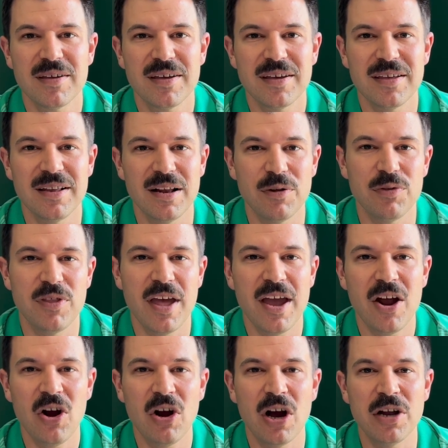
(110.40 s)
you know,
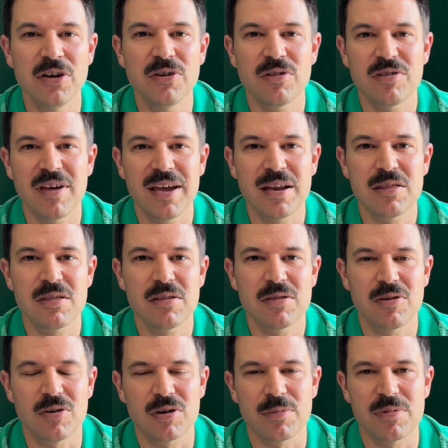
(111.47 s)
there, understands the
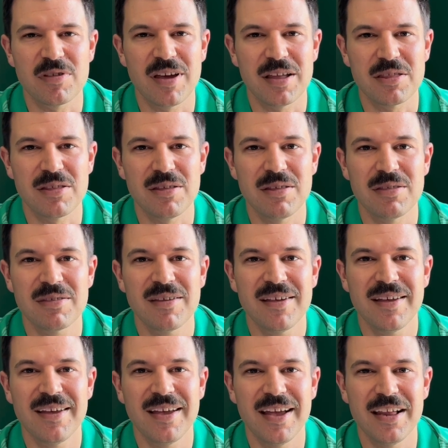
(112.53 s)
circumstances,
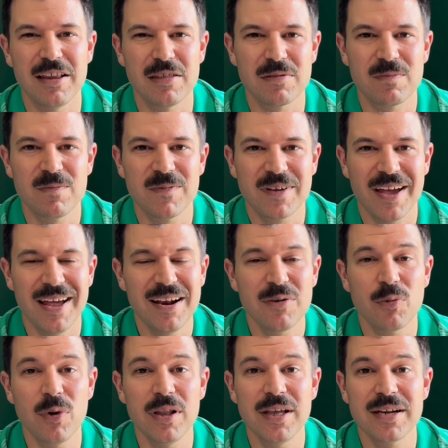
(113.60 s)
and is kind of
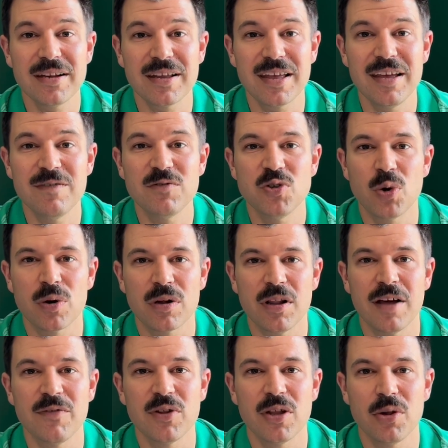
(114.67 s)
willing to give Jordan
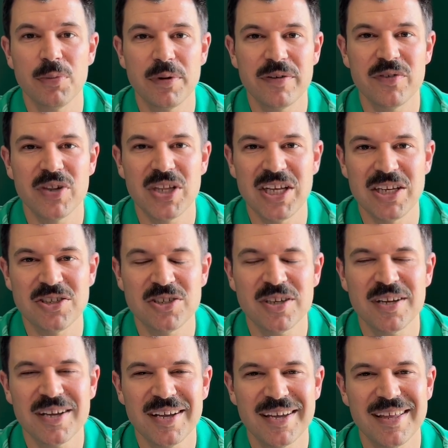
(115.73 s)
Love a little bit of a leash.
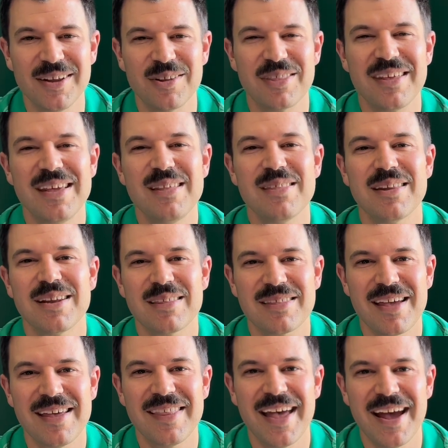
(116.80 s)
You know, it's easy to
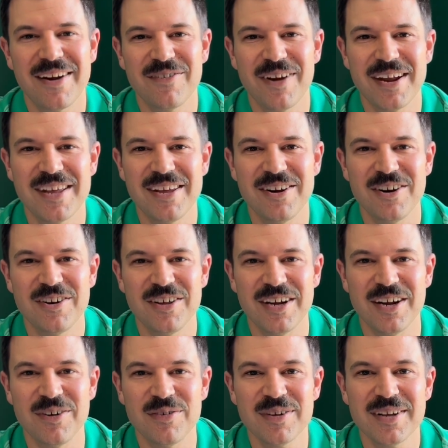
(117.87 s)
say that right here, you
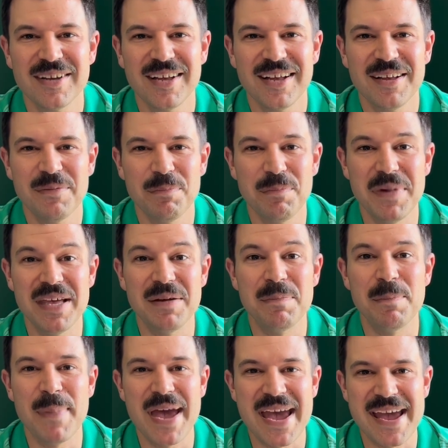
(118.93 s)
know,
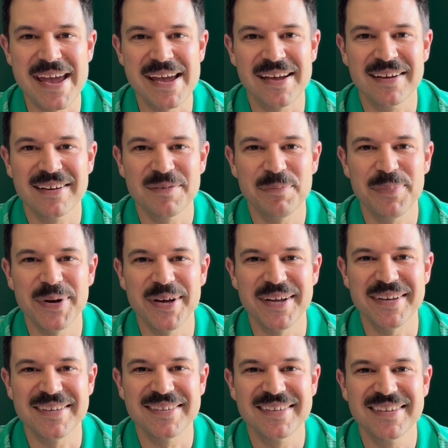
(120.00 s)
mid-May,
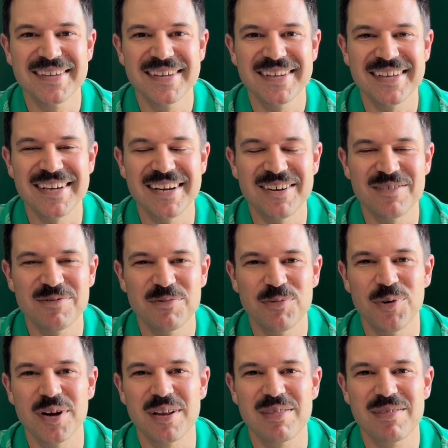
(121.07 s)
but, you know,
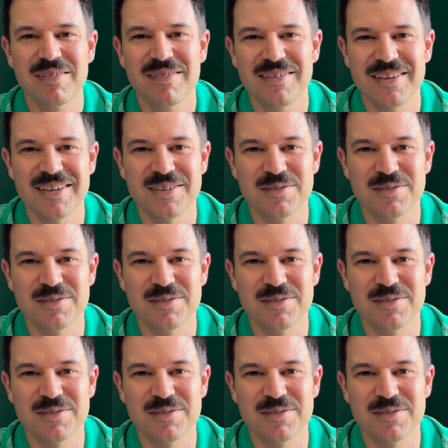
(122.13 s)
once, you know,